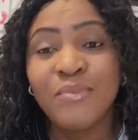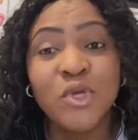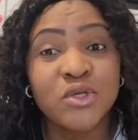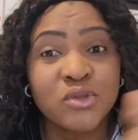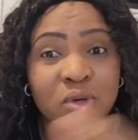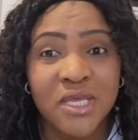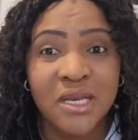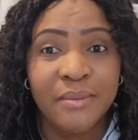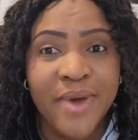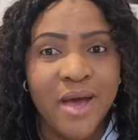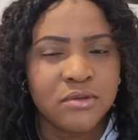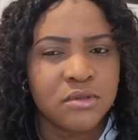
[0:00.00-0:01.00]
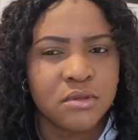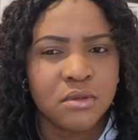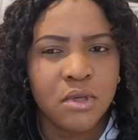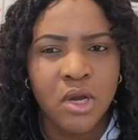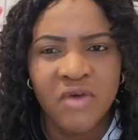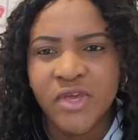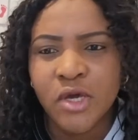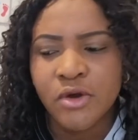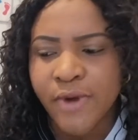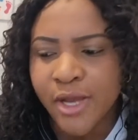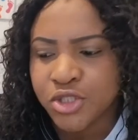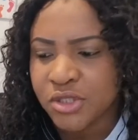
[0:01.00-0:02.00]
I'm not talking about loving
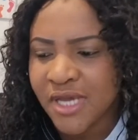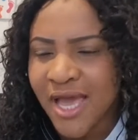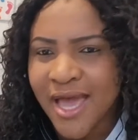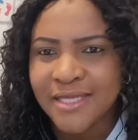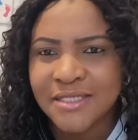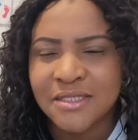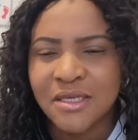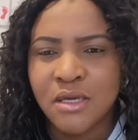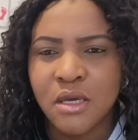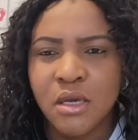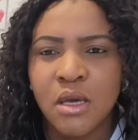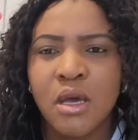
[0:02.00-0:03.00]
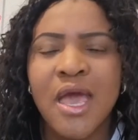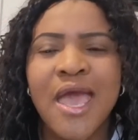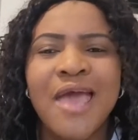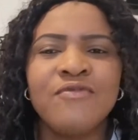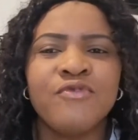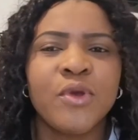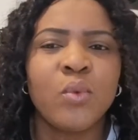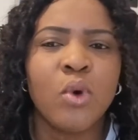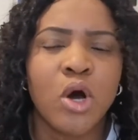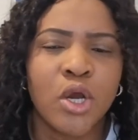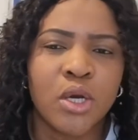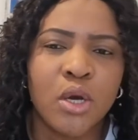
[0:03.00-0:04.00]
correction, guys.
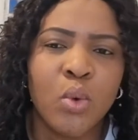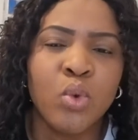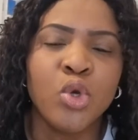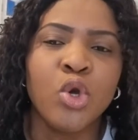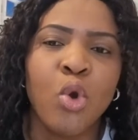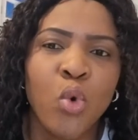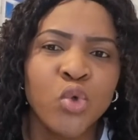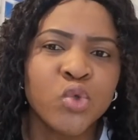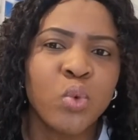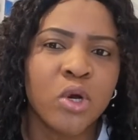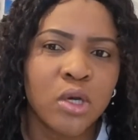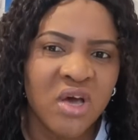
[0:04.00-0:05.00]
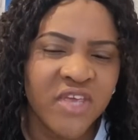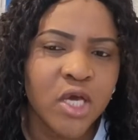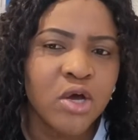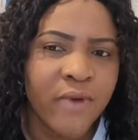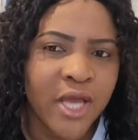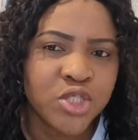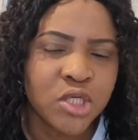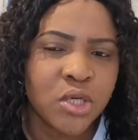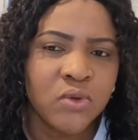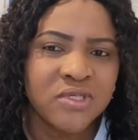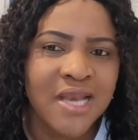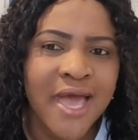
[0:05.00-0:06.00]
Everyone who knows what loving correction
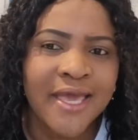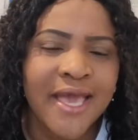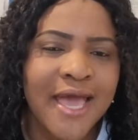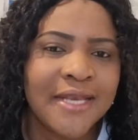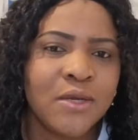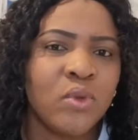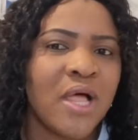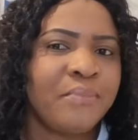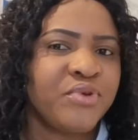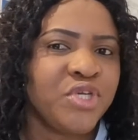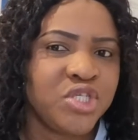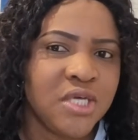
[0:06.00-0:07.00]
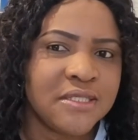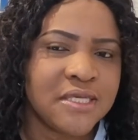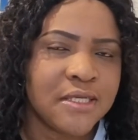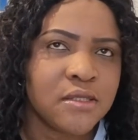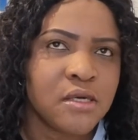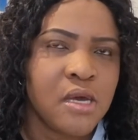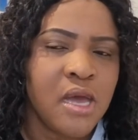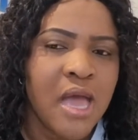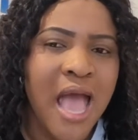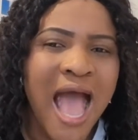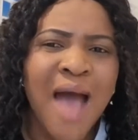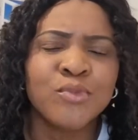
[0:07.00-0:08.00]
looks like and they will appreciate it.
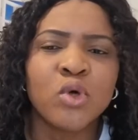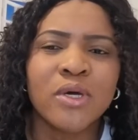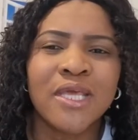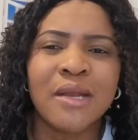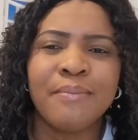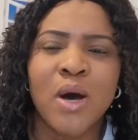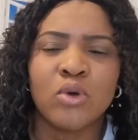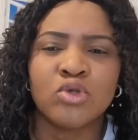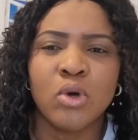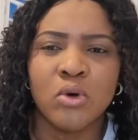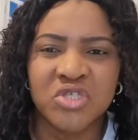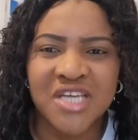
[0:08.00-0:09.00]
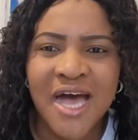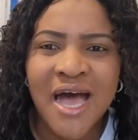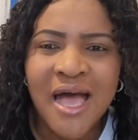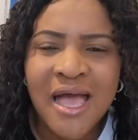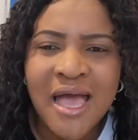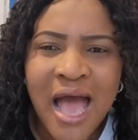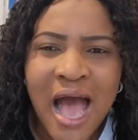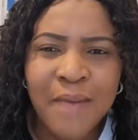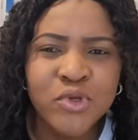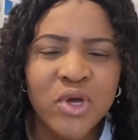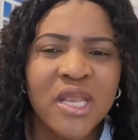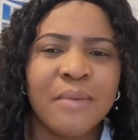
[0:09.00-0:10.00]
I'm talking about torture.
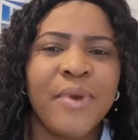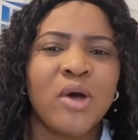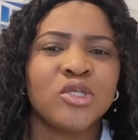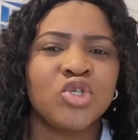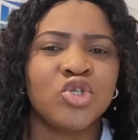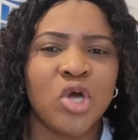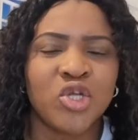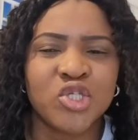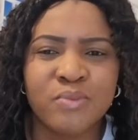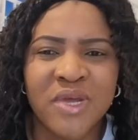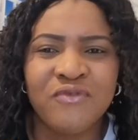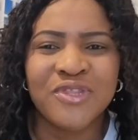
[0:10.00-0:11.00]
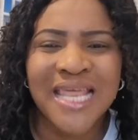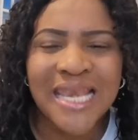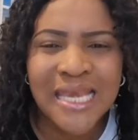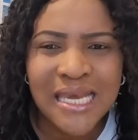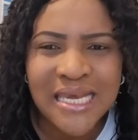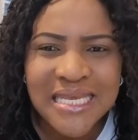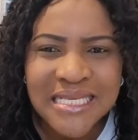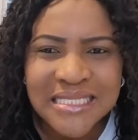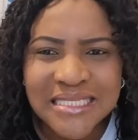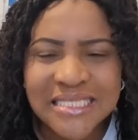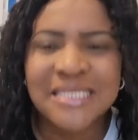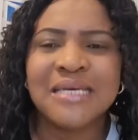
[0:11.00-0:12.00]
I'm talking about judgment for the
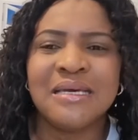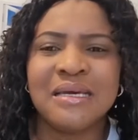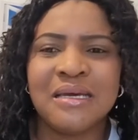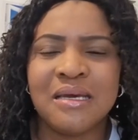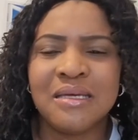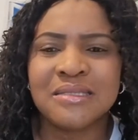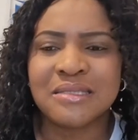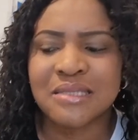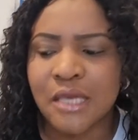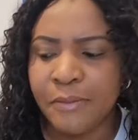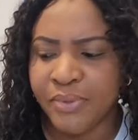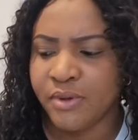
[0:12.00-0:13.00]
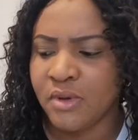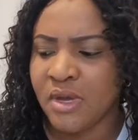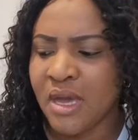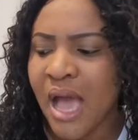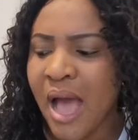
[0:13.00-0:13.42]
least slip.